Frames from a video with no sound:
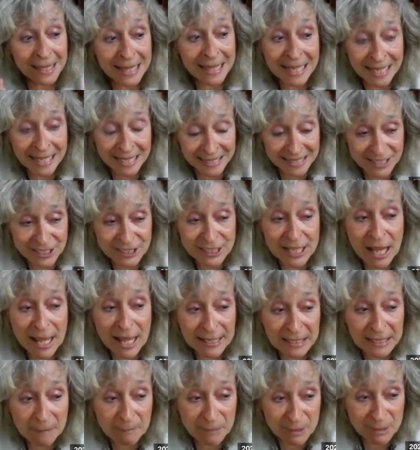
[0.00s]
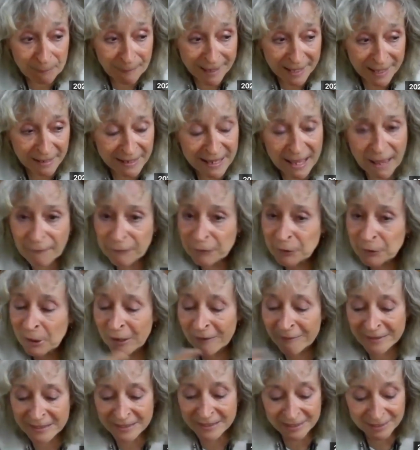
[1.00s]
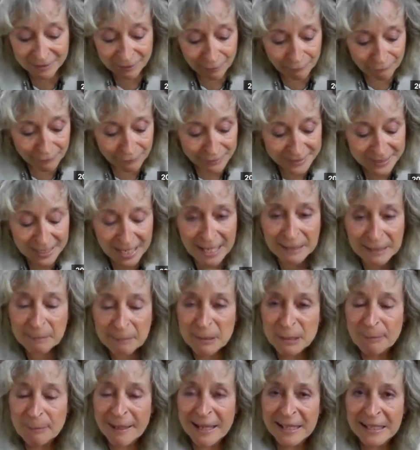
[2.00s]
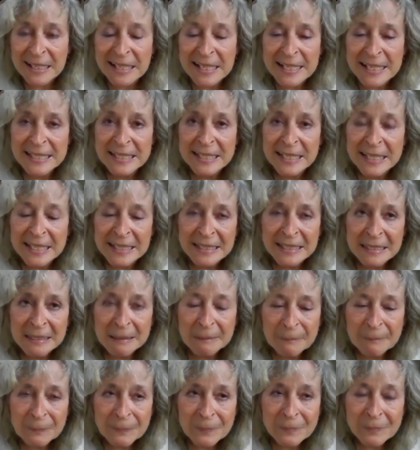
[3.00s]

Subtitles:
Then Cy comes back after all this is over, and Cy comes back and he says,